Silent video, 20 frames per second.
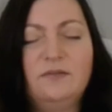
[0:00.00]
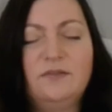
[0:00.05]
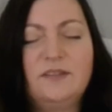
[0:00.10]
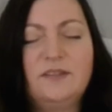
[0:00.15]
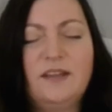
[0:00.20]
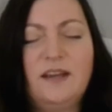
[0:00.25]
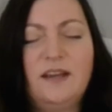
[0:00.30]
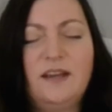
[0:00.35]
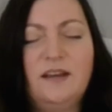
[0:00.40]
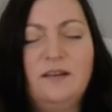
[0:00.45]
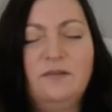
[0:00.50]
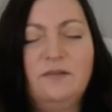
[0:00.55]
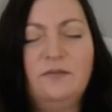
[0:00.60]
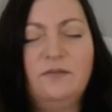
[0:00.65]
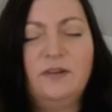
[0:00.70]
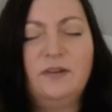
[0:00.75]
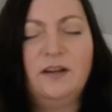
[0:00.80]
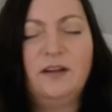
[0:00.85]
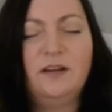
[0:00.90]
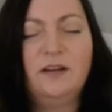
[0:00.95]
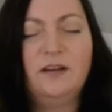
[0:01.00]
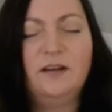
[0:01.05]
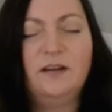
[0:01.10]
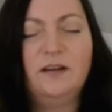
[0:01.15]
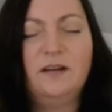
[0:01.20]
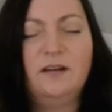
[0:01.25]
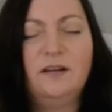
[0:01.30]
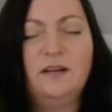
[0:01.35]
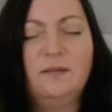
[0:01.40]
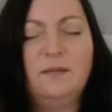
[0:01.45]
say, of like
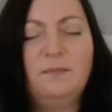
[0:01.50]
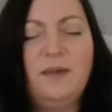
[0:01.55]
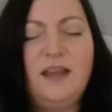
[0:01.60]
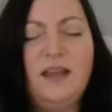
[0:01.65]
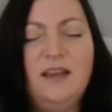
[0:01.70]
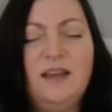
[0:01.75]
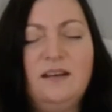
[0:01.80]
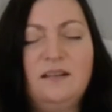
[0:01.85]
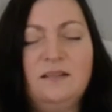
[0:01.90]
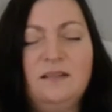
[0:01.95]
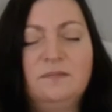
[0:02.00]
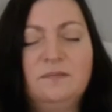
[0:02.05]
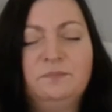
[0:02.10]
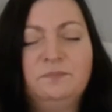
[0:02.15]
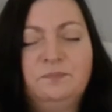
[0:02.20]
a maiden